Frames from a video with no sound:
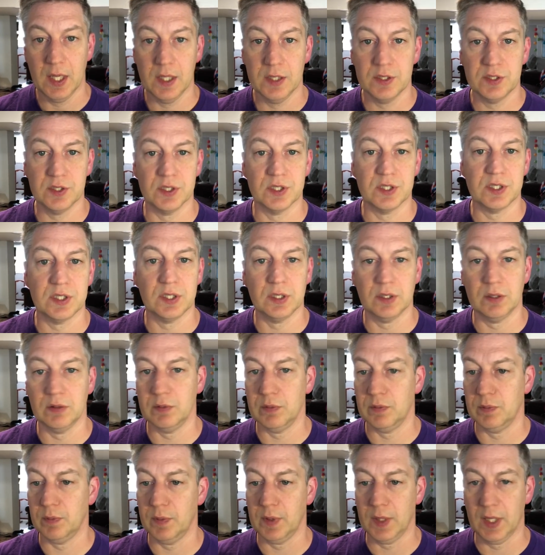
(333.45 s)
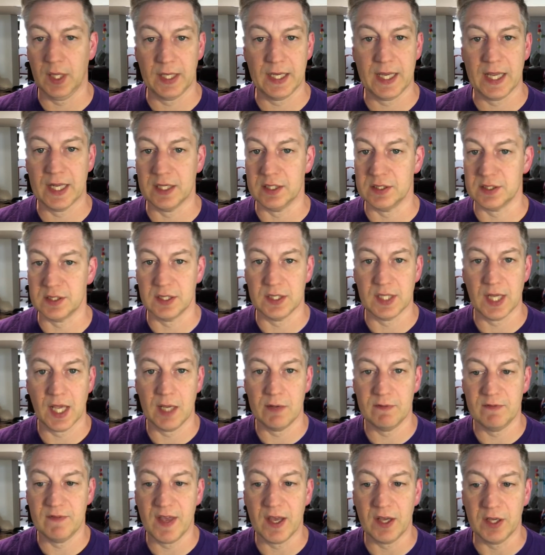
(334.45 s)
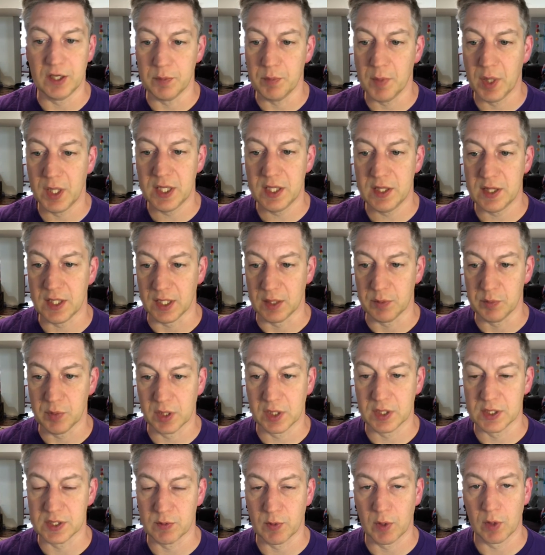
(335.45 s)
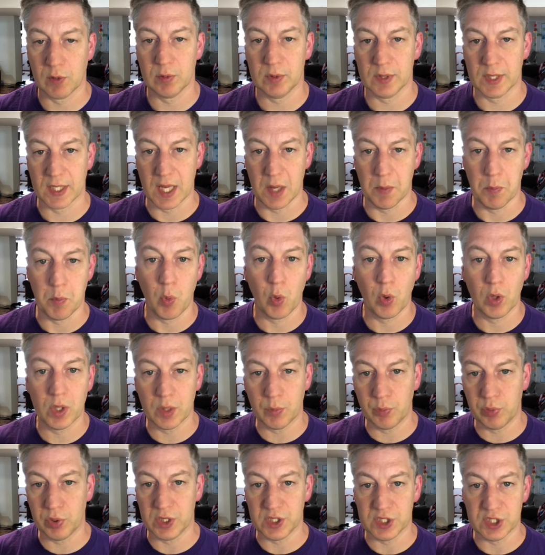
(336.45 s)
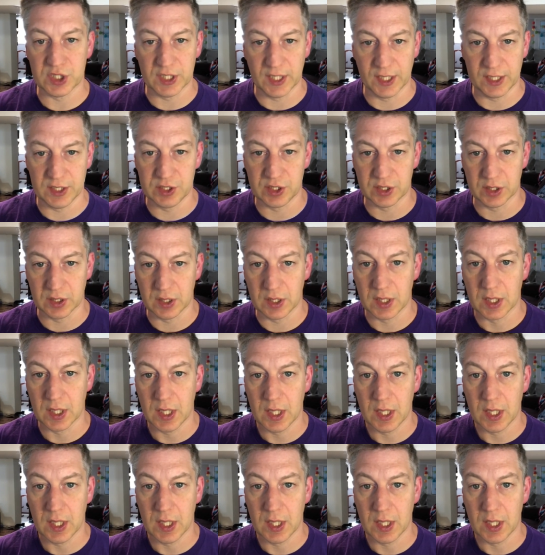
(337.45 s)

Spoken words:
Just, again, it's a time value money thing because we were able to get more depreciation